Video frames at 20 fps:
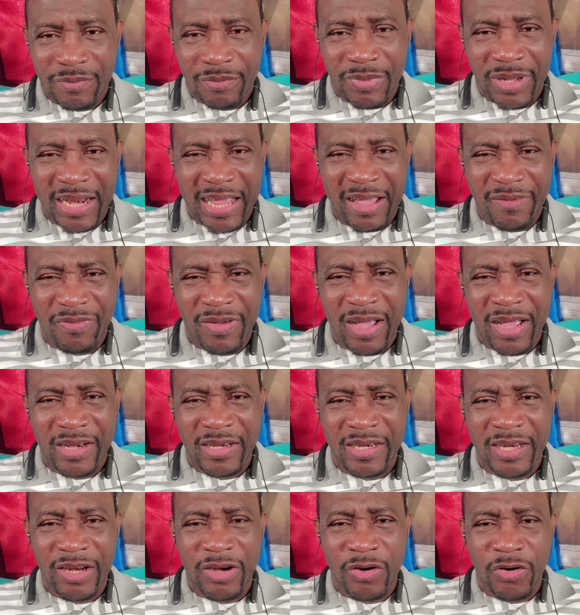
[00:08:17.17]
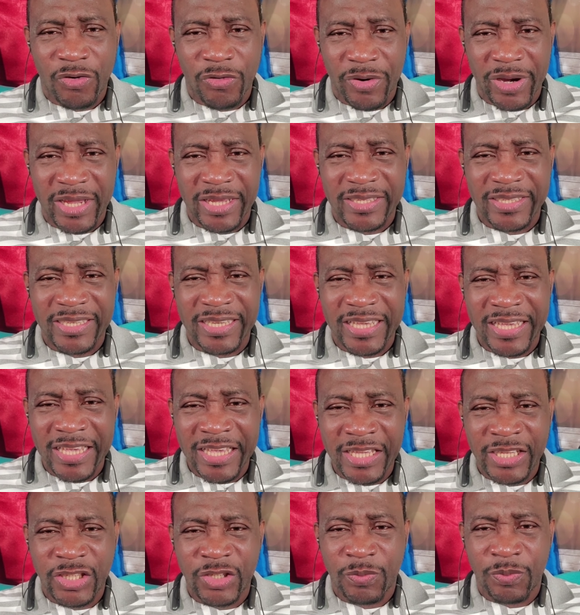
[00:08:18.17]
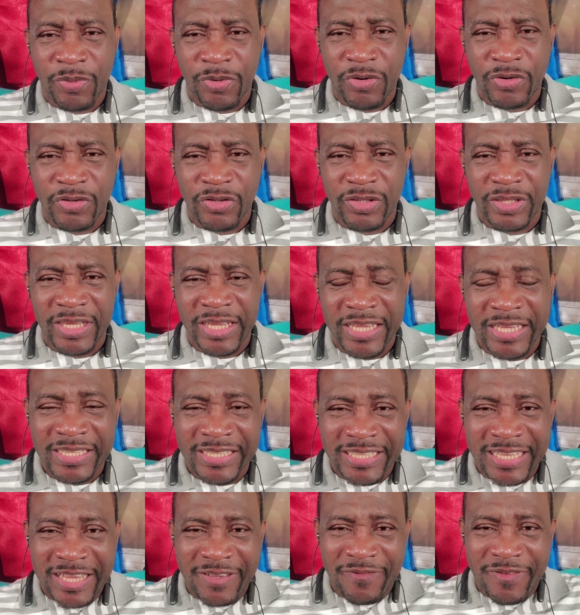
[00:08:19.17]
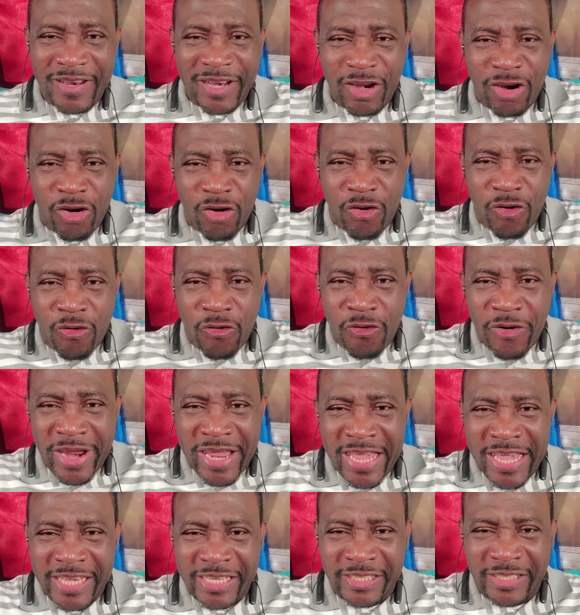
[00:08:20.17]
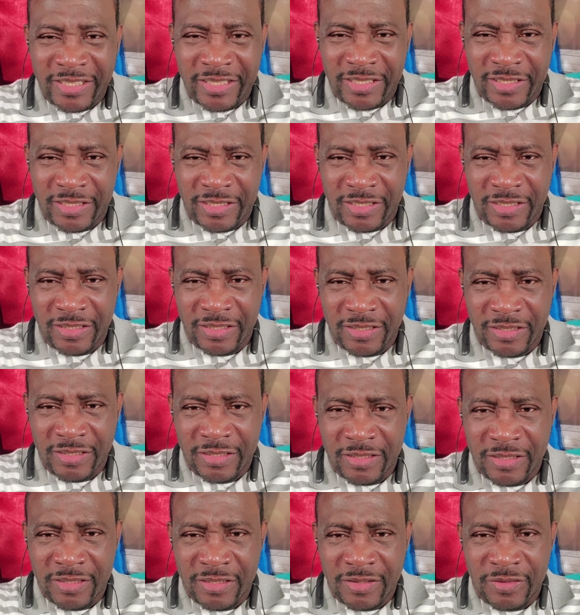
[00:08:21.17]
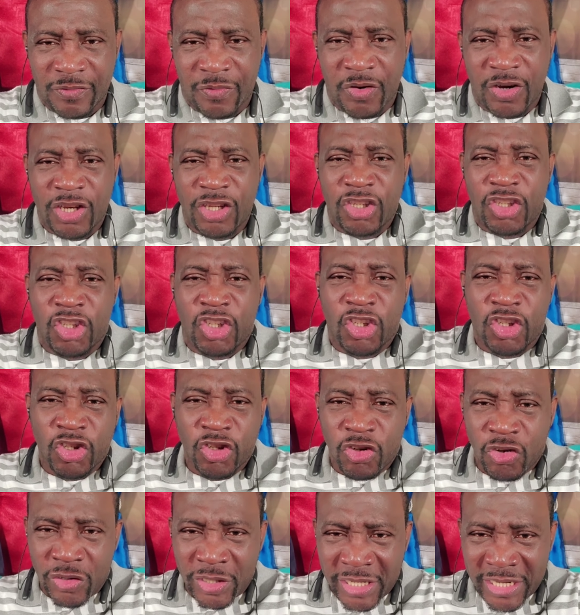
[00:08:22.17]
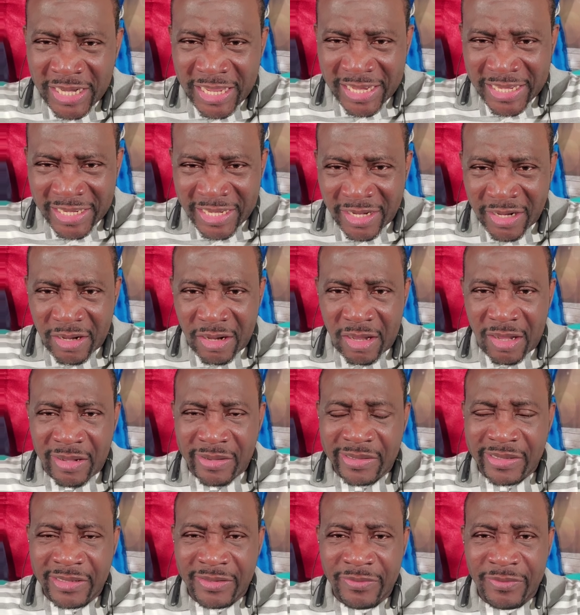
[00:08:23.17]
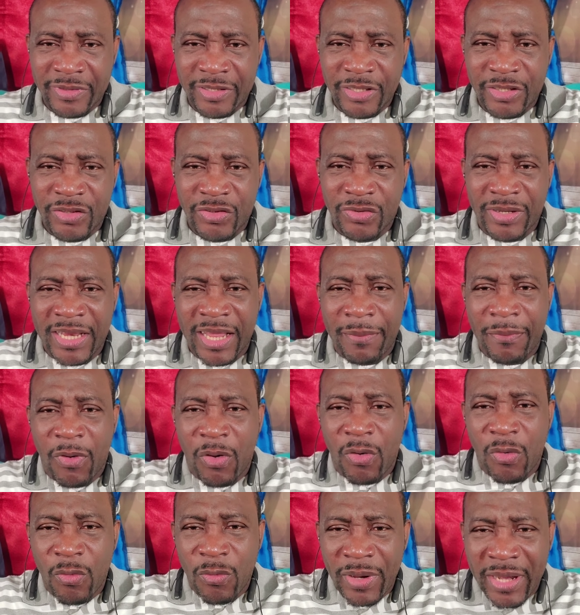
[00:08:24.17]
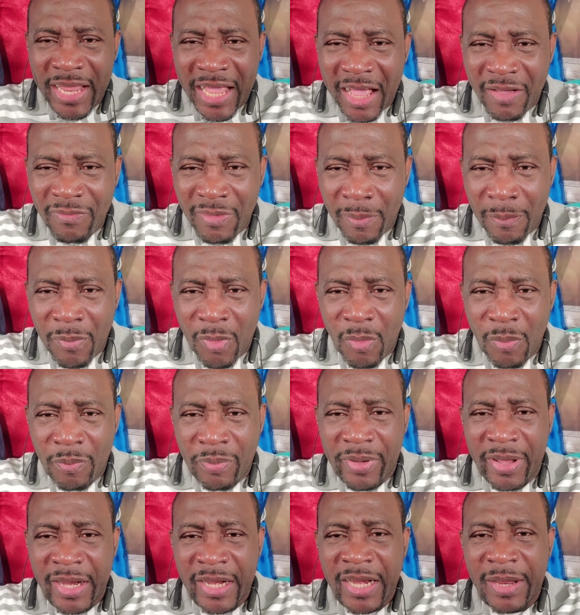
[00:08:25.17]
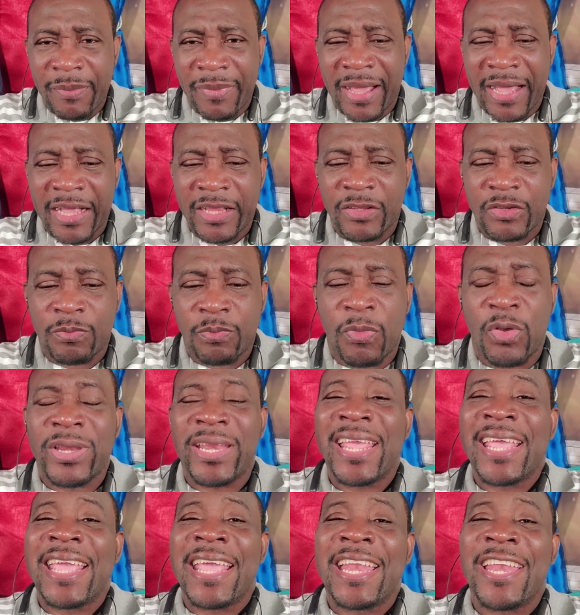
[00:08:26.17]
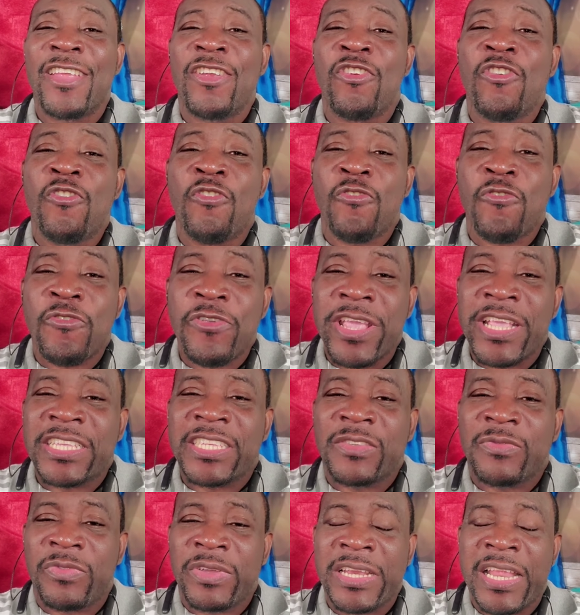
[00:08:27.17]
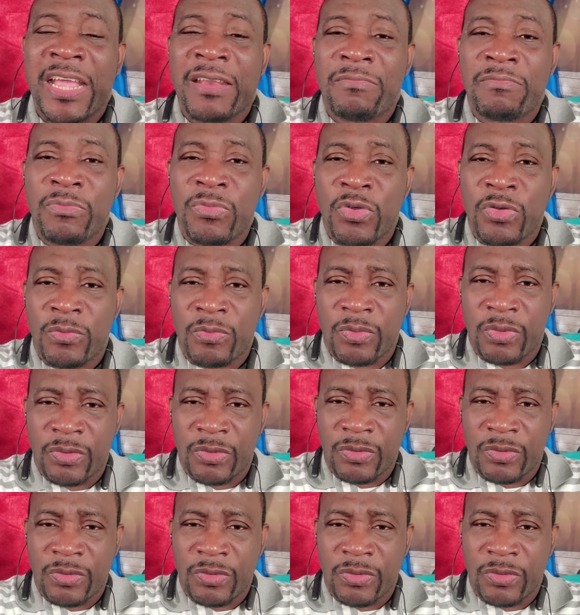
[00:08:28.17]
But I've got the grace. Each person is given grace for the journey that they're on. So them only have a bump on them hand, but they get the grace for that bump.